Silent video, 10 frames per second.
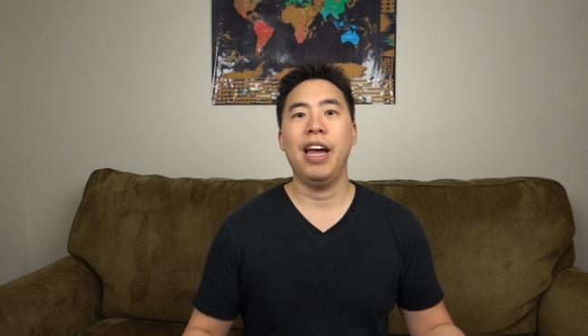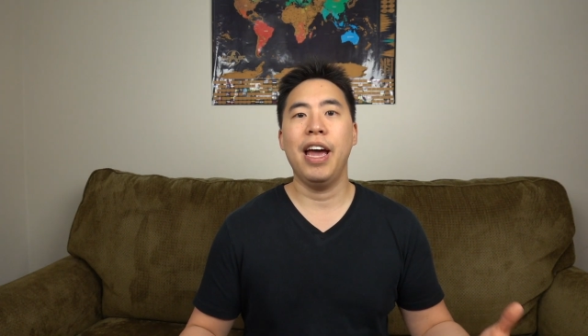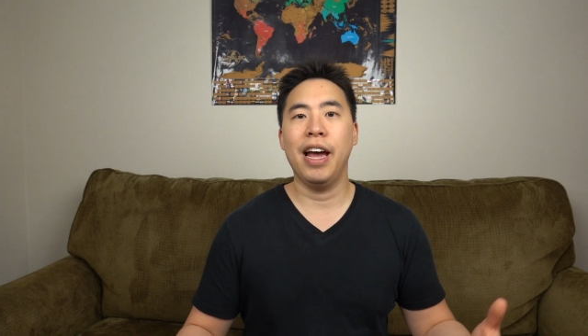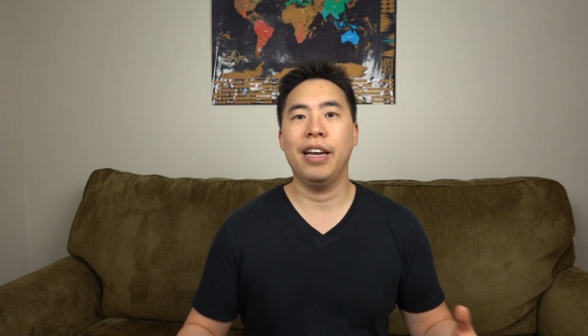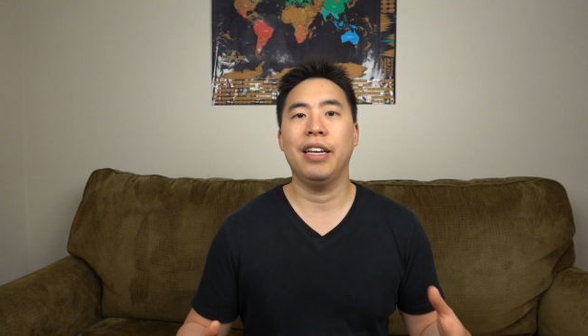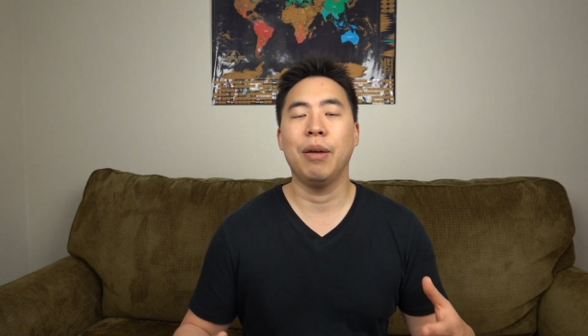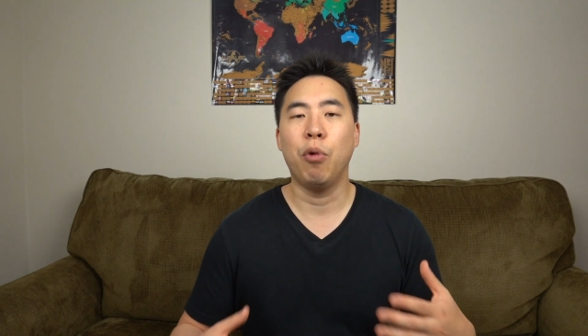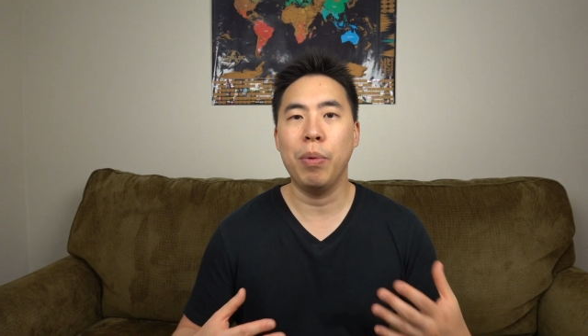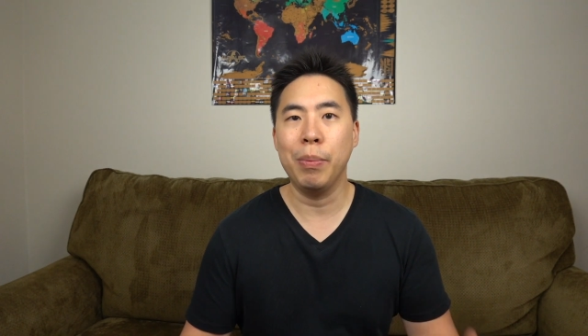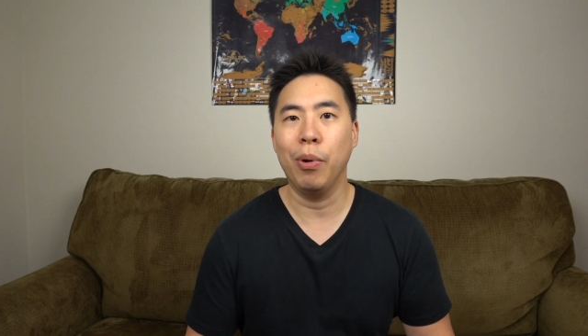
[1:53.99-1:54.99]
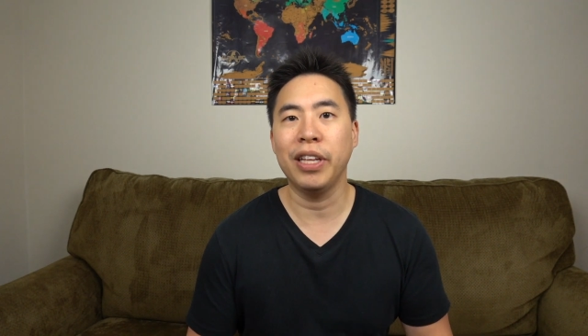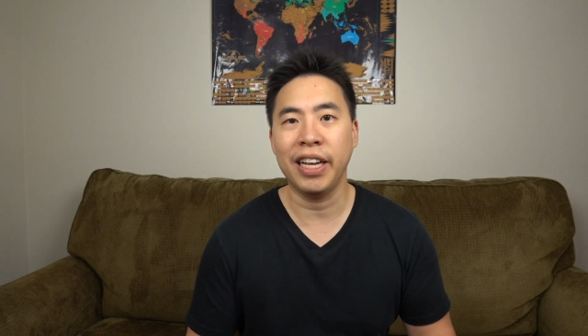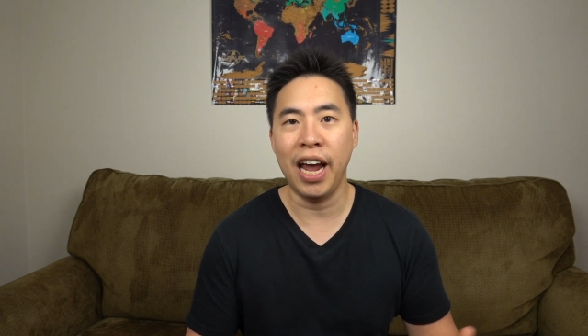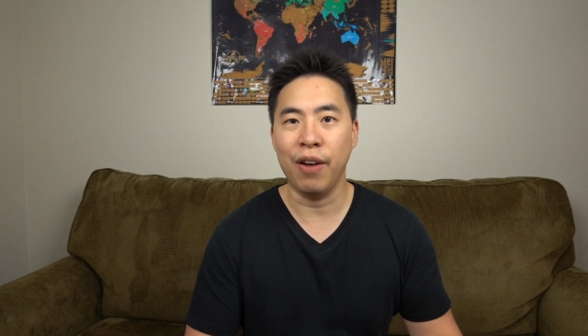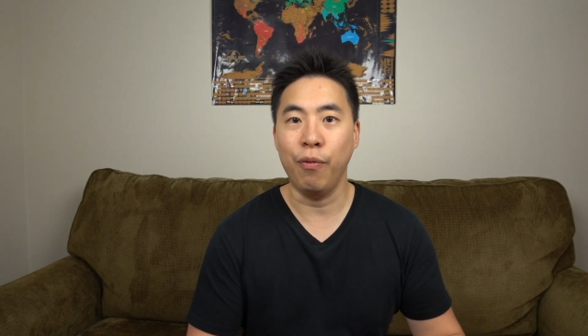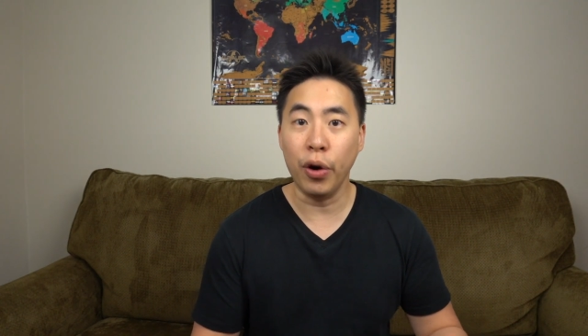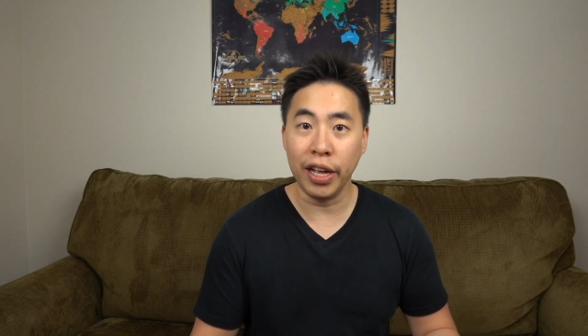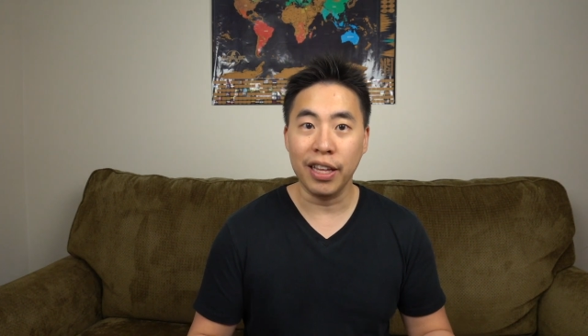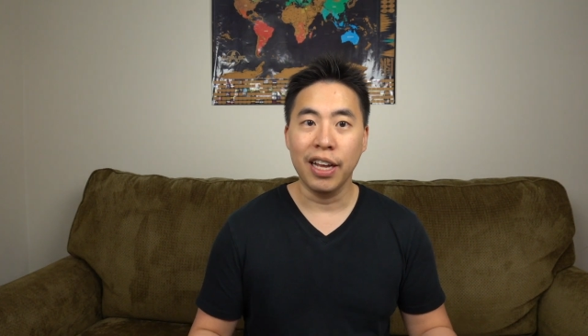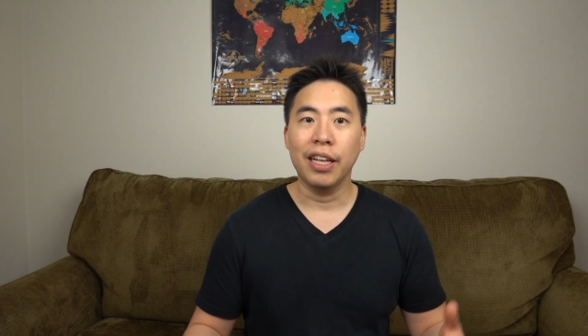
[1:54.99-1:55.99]
and the more people that can afford
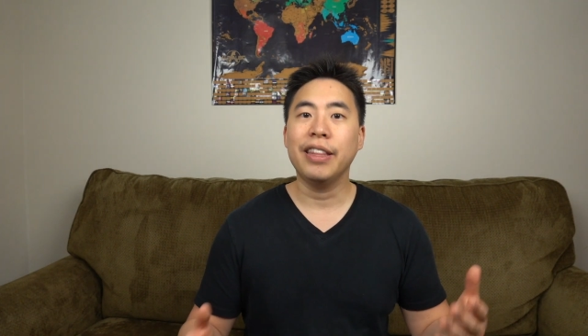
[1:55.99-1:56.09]
it,